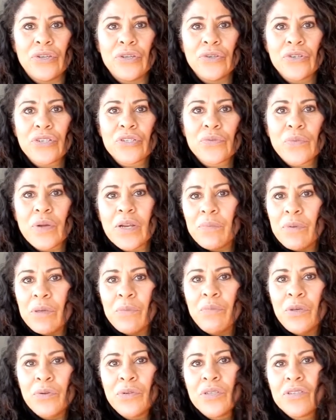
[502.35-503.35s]
You just want to be
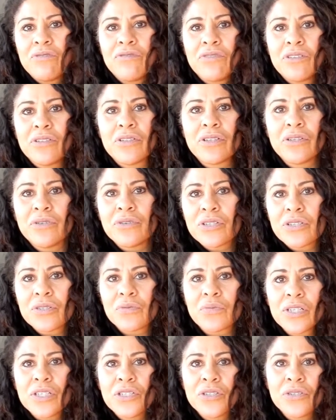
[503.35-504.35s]
beautiful. You just
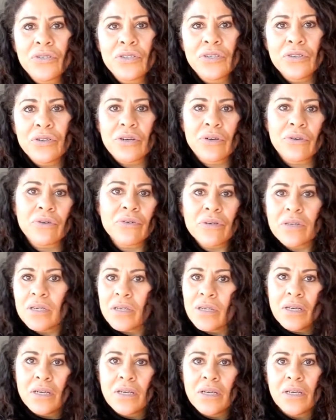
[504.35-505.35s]
want to,
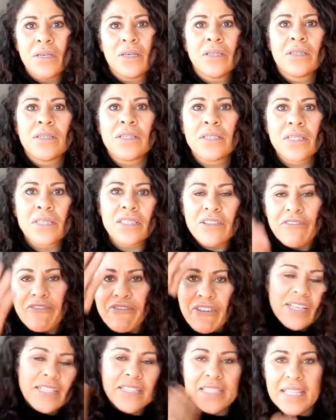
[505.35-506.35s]
this is the
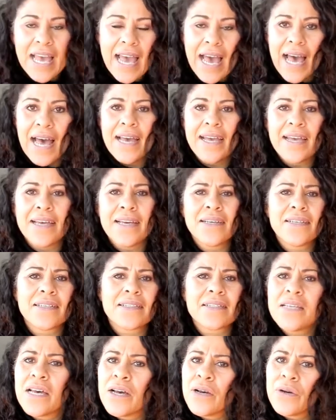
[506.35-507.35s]
face they
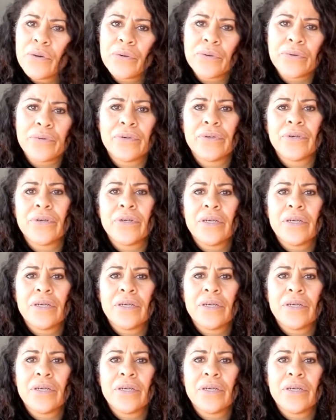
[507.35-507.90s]
hired. No.